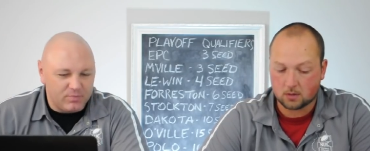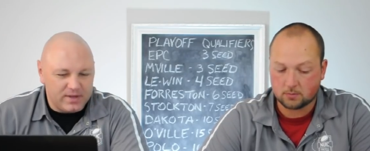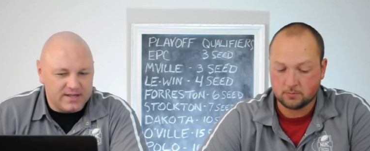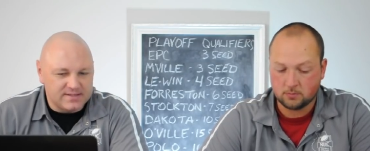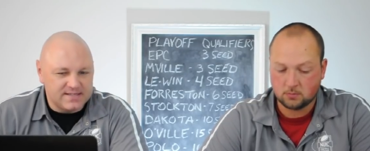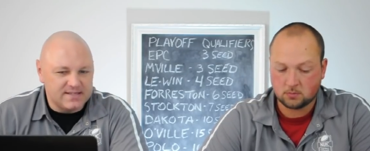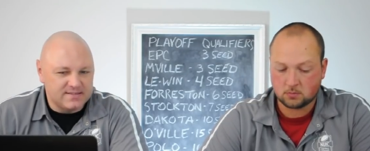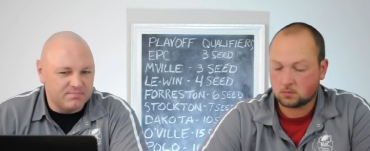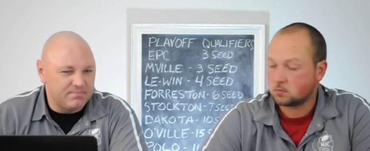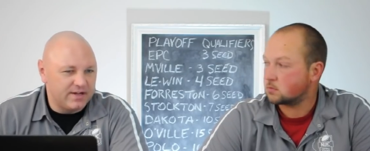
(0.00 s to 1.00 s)
Speaker 1: mean, we could see
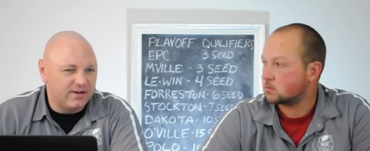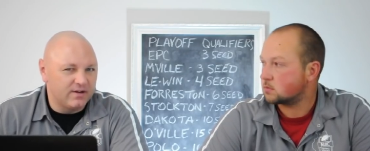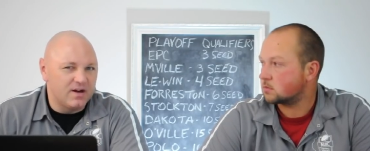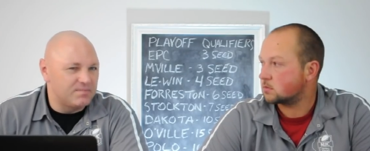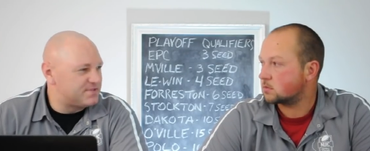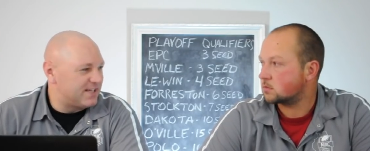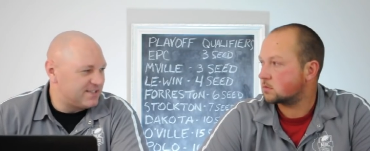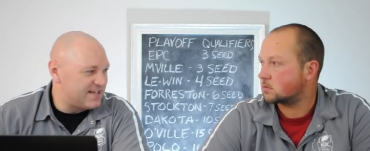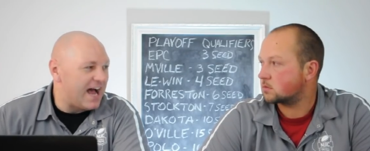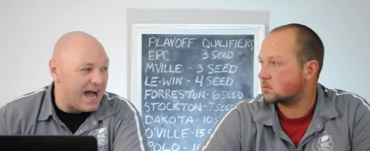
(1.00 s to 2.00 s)
some bigger
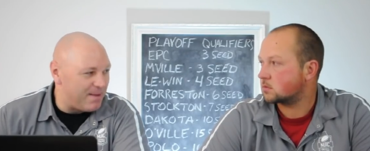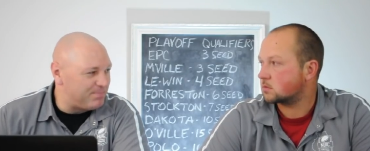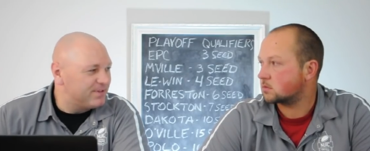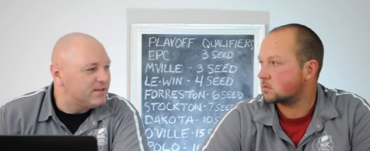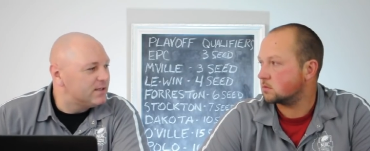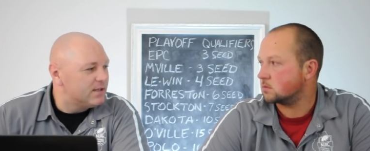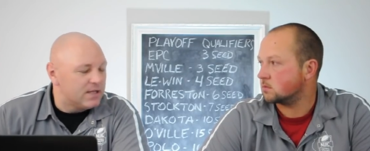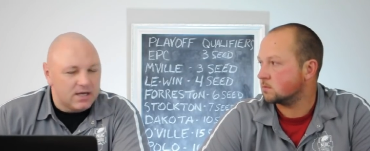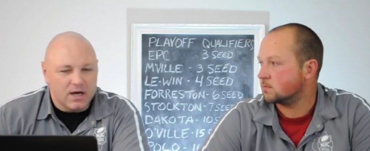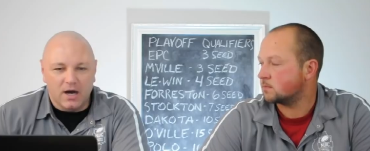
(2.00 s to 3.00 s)
upsets happen,
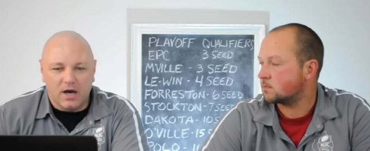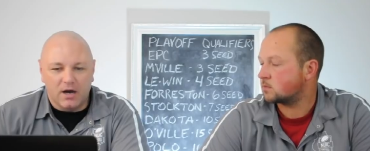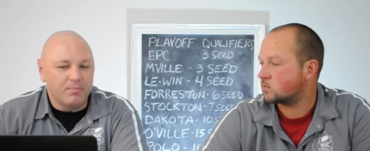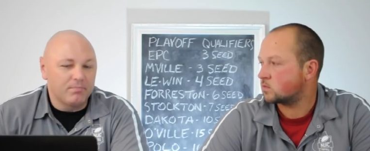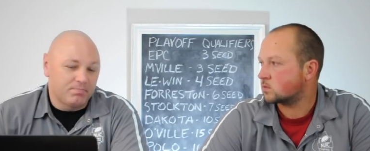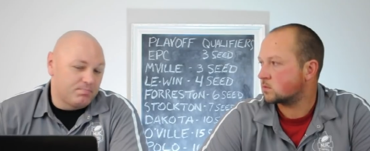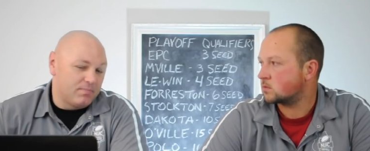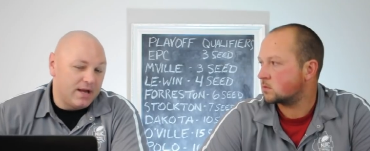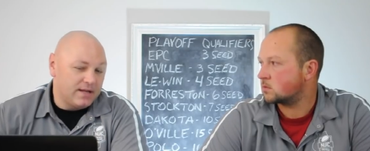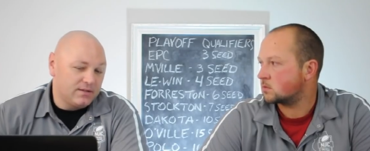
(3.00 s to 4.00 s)
mm-hmm. um,
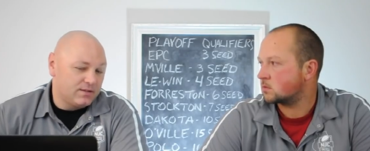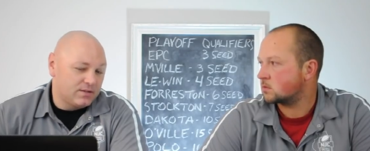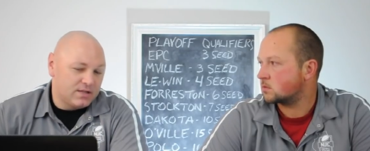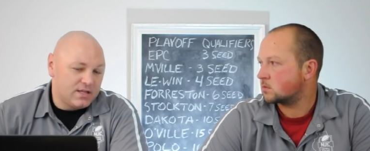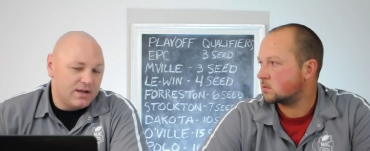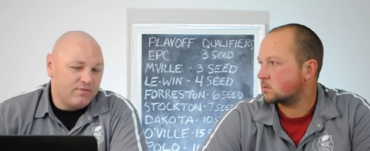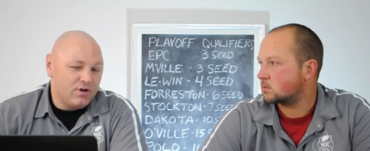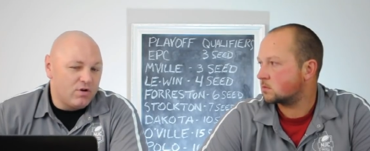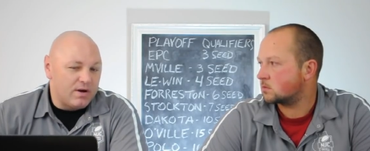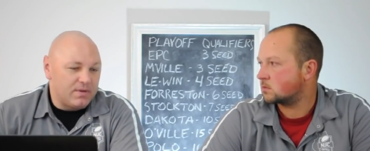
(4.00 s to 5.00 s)
and you never
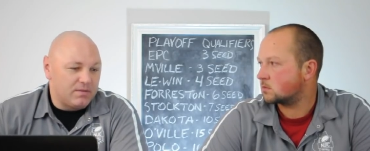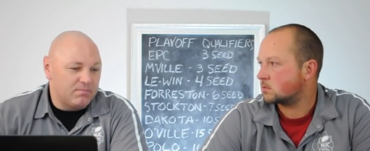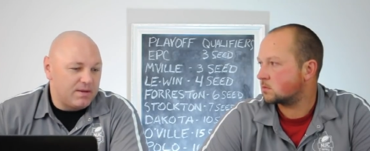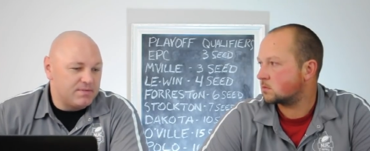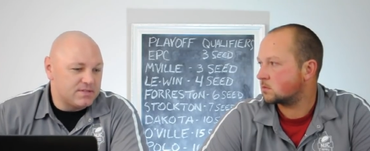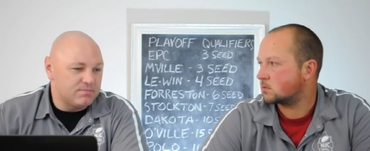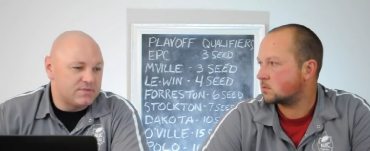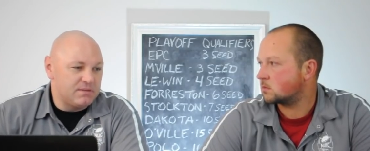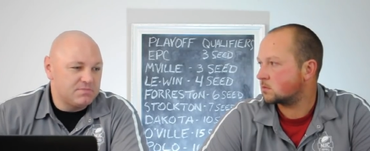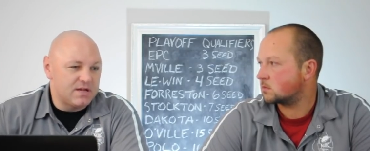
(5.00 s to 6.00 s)
know. I mean, maybe some
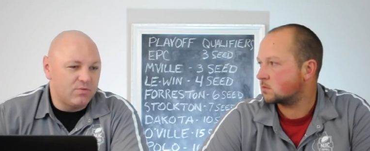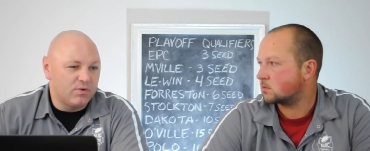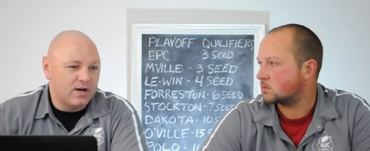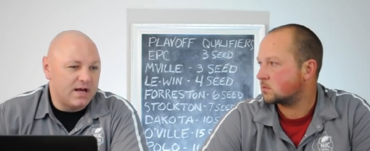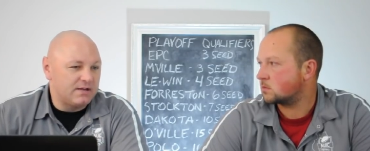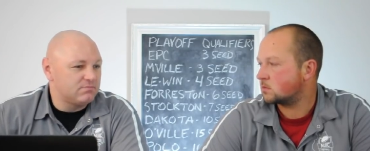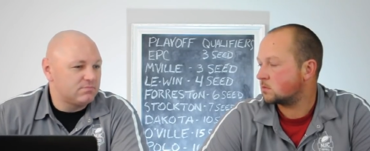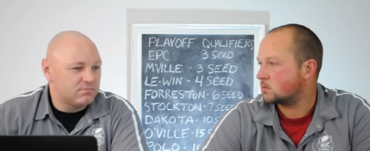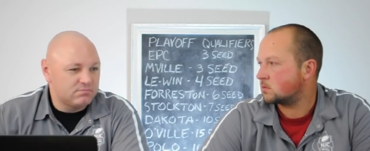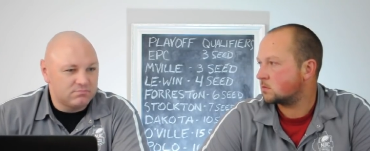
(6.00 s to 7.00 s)
teams that we're not
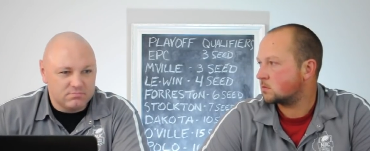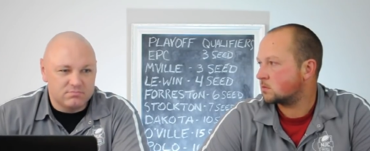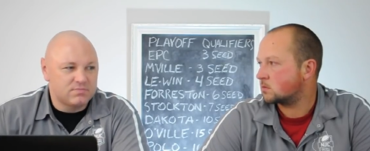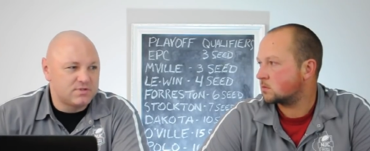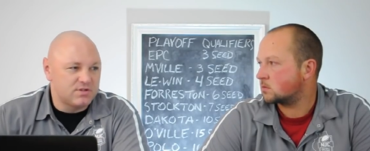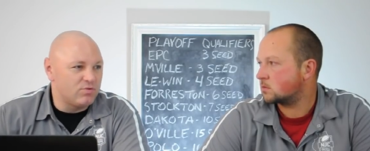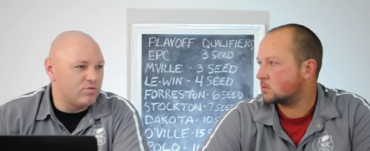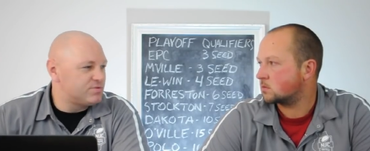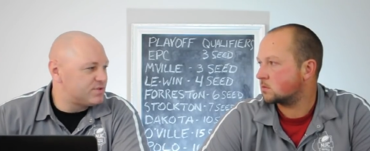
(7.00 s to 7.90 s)
so